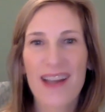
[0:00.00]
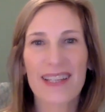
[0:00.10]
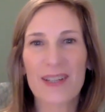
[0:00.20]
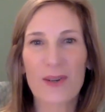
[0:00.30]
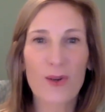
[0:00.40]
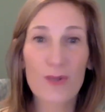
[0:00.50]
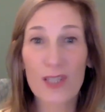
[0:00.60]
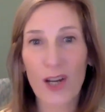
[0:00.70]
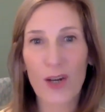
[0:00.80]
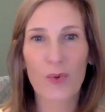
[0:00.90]
who's
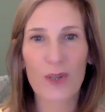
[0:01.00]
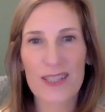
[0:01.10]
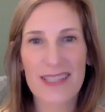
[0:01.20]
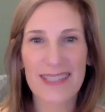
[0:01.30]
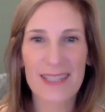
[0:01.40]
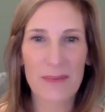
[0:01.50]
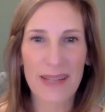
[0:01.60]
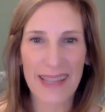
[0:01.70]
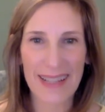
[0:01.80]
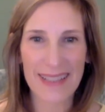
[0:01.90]
got it worse than
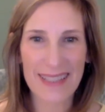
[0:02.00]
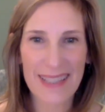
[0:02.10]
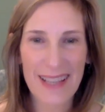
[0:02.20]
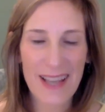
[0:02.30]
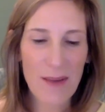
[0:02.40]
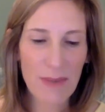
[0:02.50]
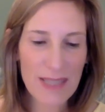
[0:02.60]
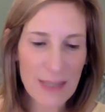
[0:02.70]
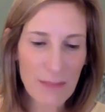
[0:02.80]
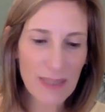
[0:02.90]
somebody else, but
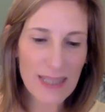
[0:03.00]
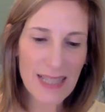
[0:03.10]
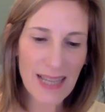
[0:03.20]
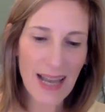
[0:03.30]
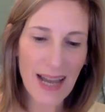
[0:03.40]
simply to